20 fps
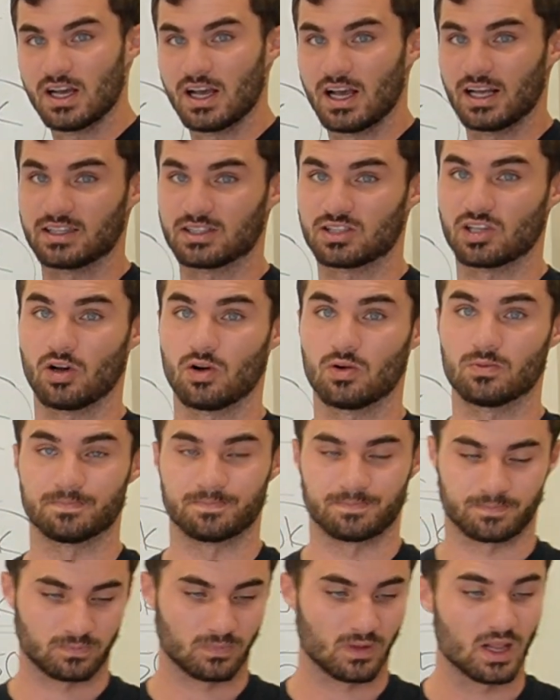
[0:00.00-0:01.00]
And so
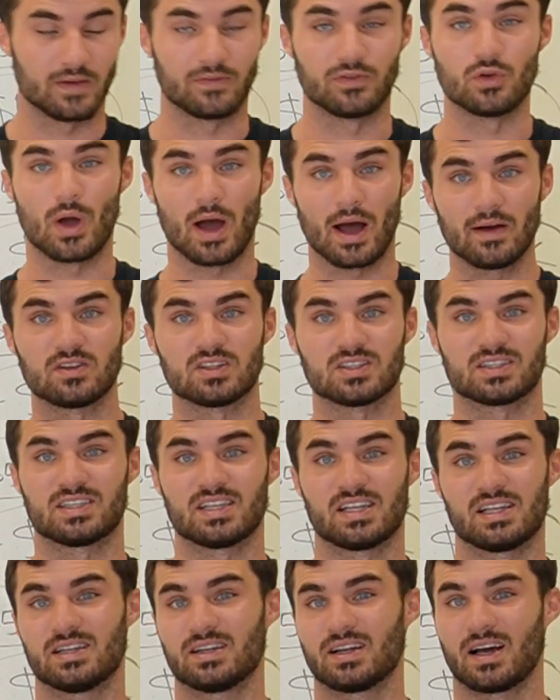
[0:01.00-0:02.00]
if you haven't
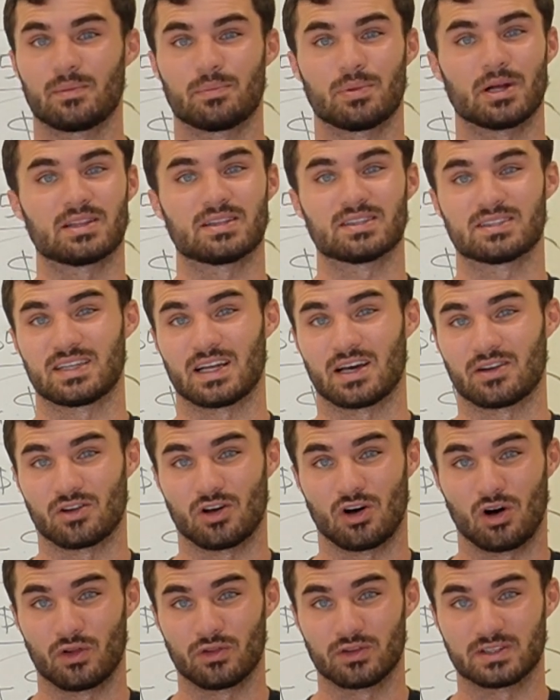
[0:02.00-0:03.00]
seen, I break this
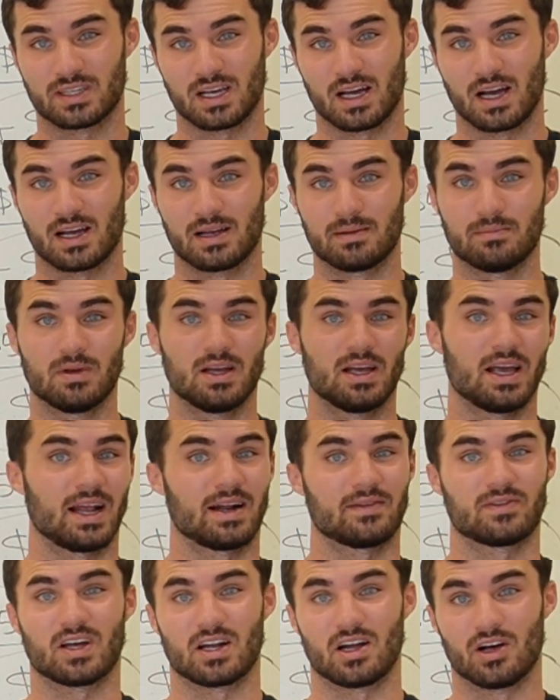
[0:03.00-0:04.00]
down all the time, and
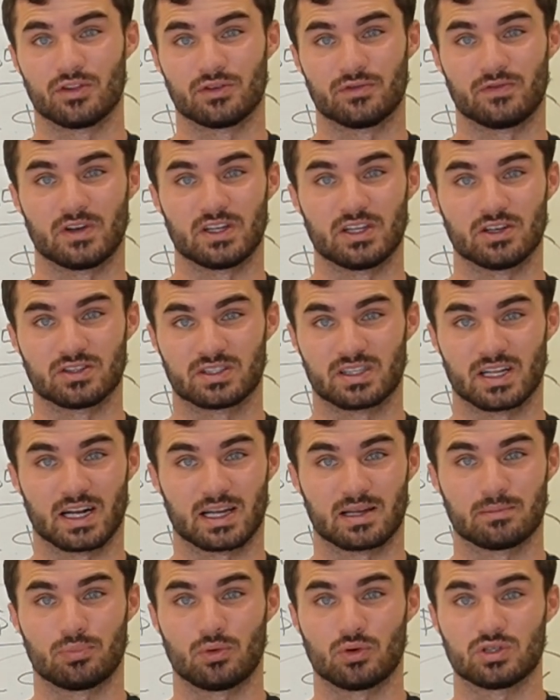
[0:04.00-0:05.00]
I've got other videos that I
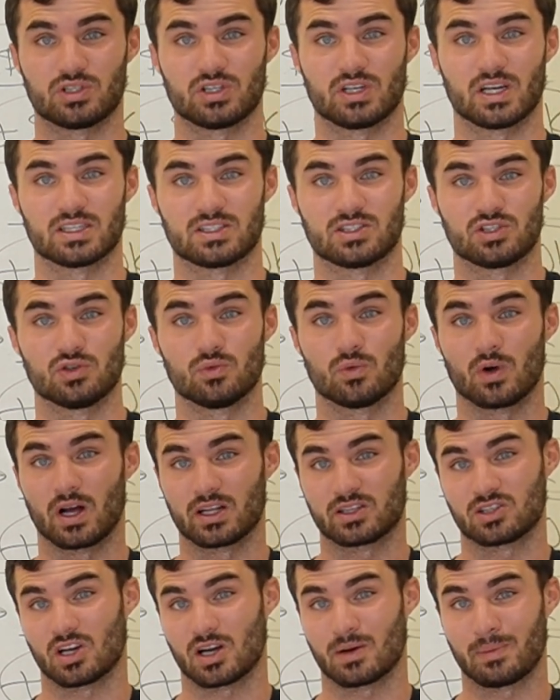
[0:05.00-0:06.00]
can point you guys to where I
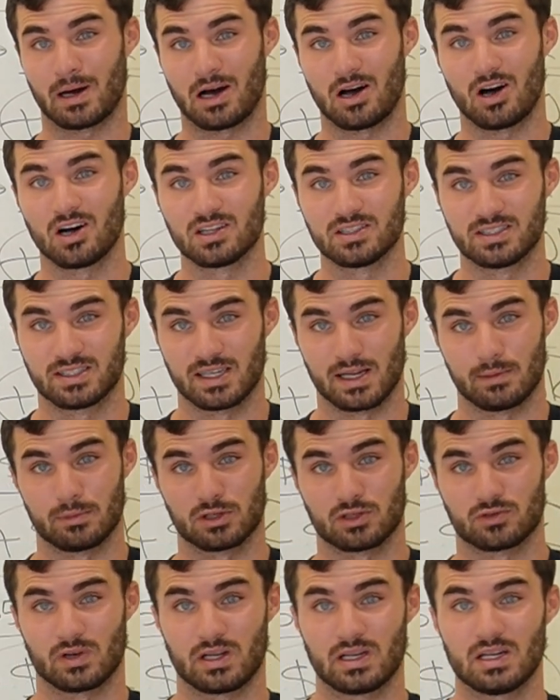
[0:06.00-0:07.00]
talk about HUD
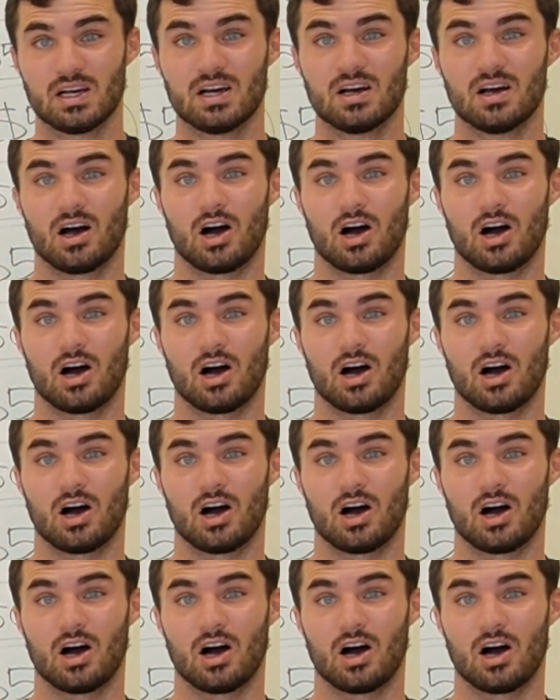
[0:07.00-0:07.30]
statements, right?